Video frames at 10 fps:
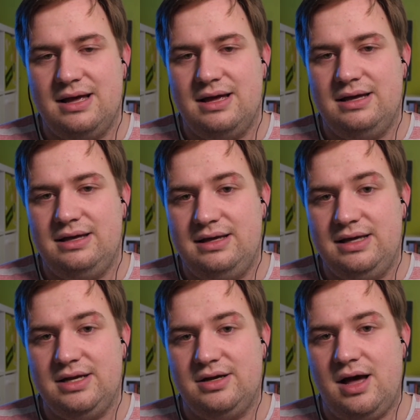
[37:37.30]

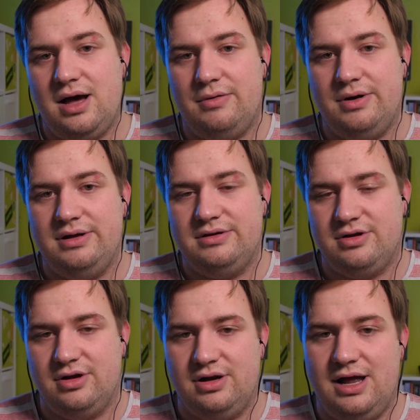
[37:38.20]
Either our
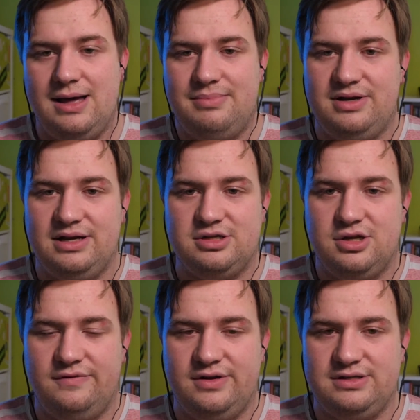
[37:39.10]
internal hyperdeck
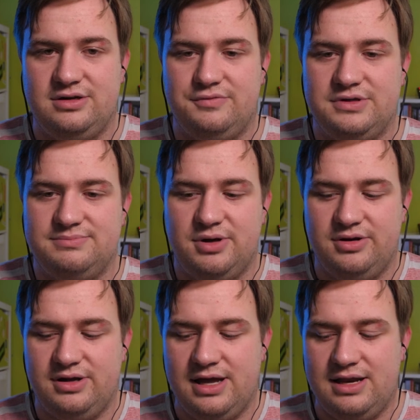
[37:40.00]
server is not
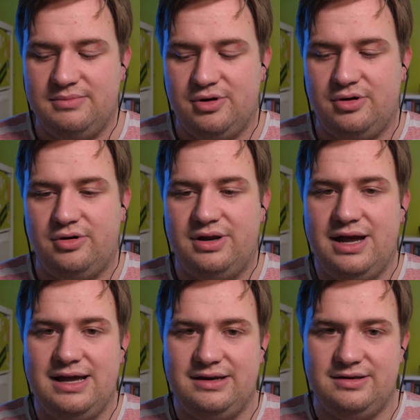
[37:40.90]
responding anymore or the
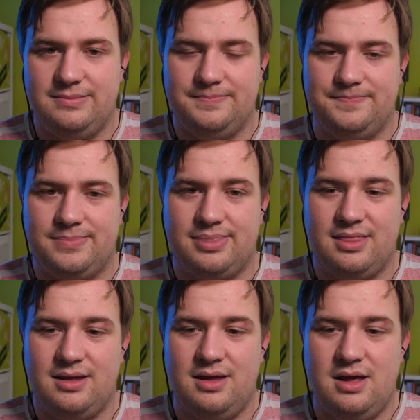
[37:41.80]
Atem.
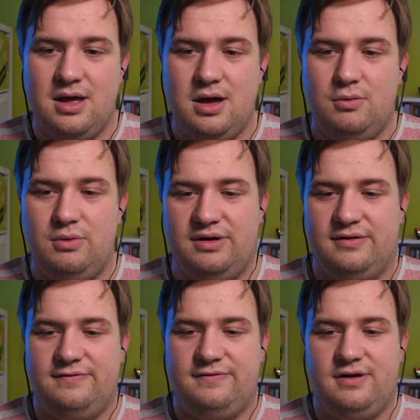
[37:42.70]

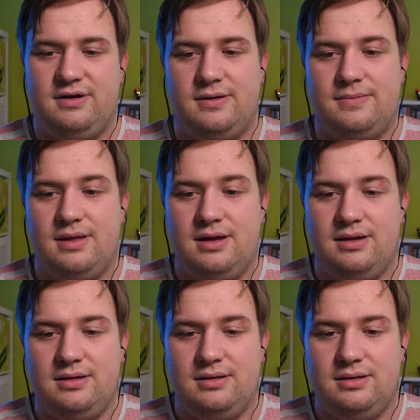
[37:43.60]
With the
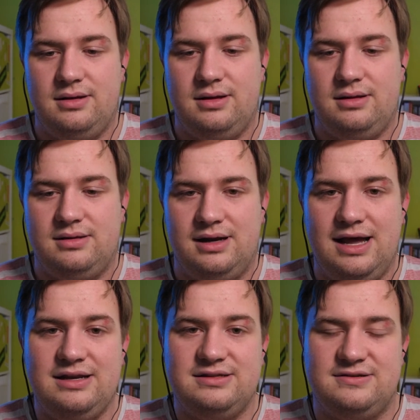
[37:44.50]

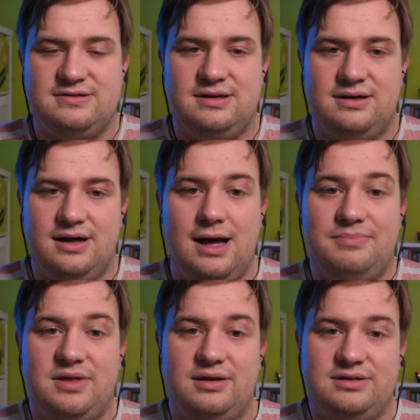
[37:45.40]
latest
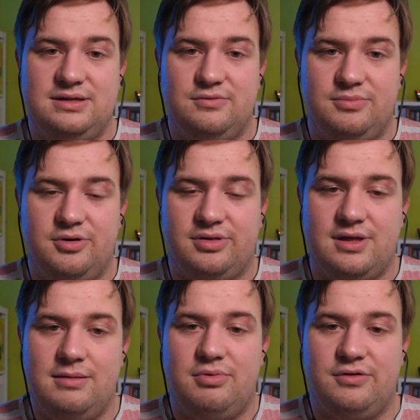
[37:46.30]
update
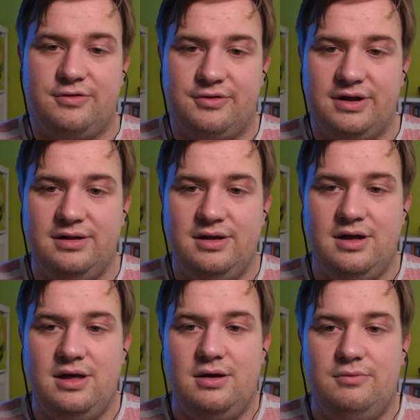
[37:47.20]
0.9.3,
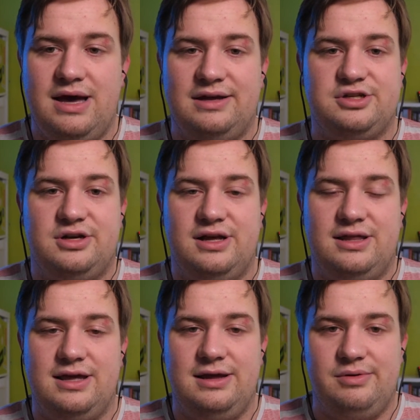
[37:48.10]
we actually
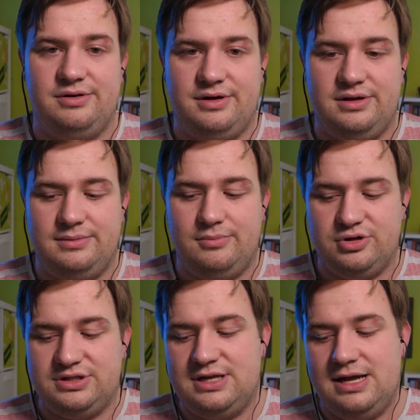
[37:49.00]
enabled a more
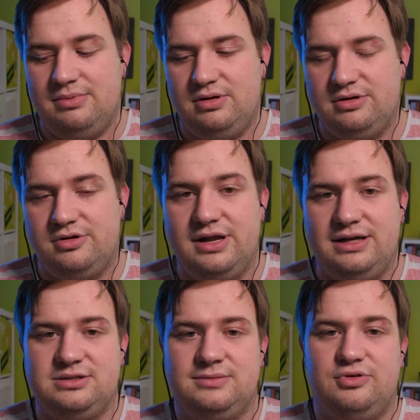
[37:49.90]
stable
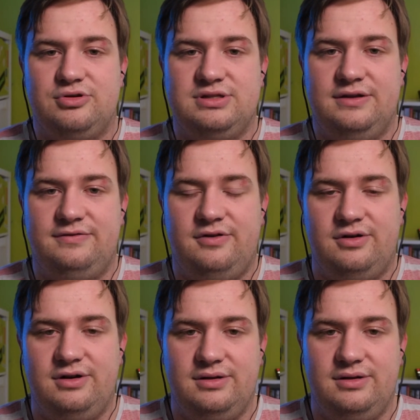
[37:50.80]
connection process for the